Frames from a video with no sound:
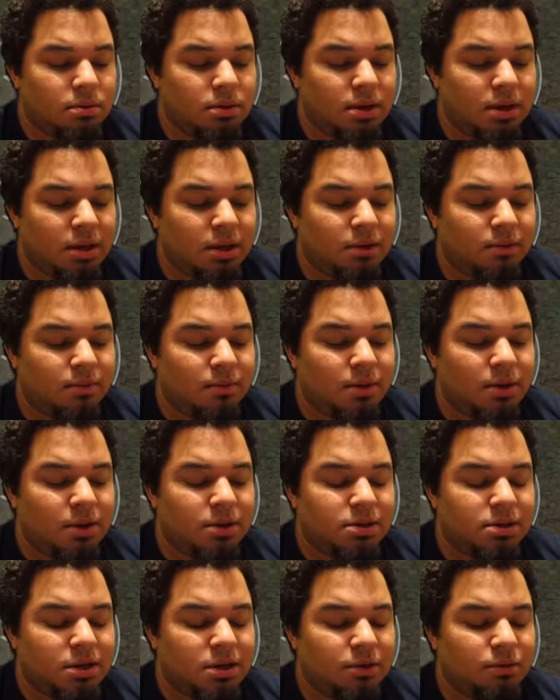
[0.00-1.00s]
Take as
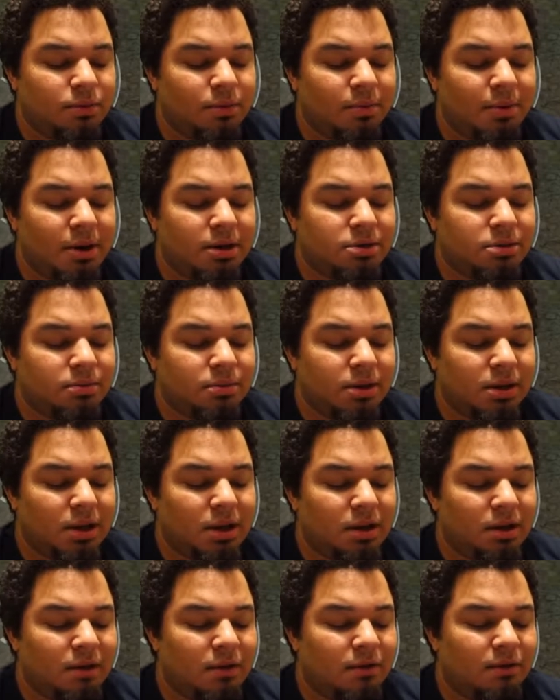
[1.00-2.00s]
much as we possibly
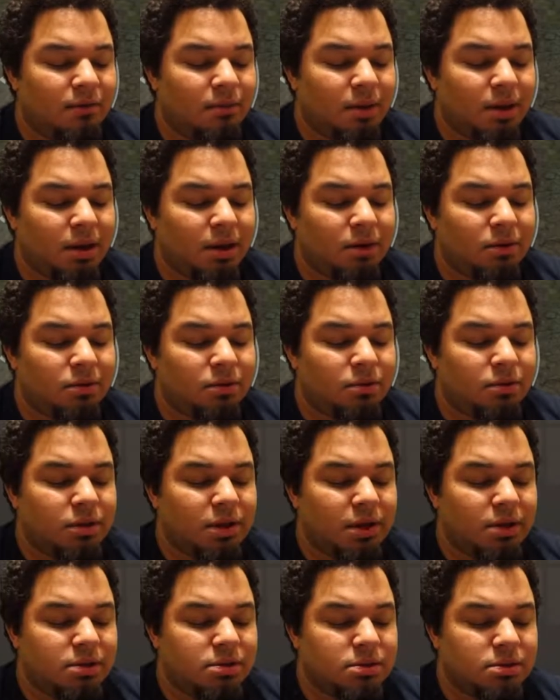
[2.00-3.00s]
can of mechanical
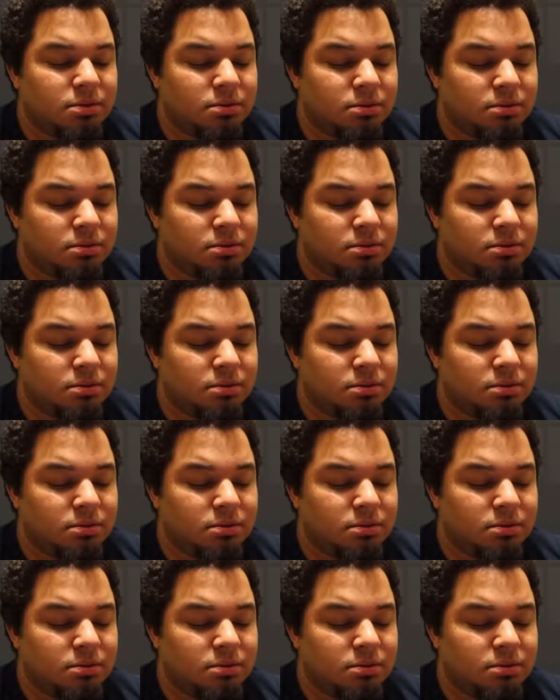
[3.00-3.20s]
things.